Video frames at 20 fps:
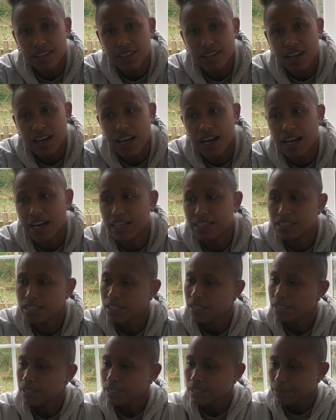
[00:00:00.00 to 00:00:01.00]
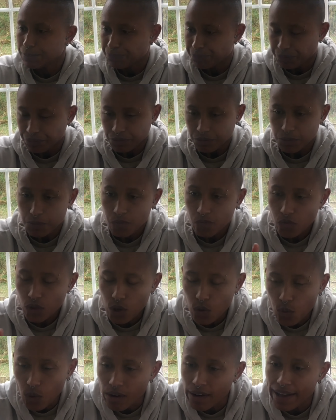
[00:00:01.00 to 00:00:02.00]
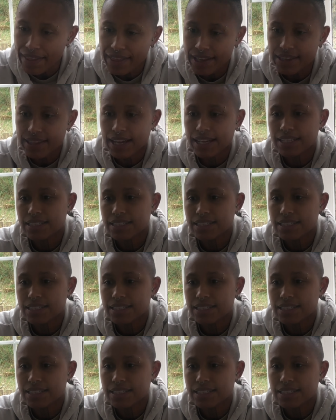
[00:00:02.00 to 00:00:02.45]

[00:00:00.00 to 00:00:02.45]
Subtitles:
And what I think that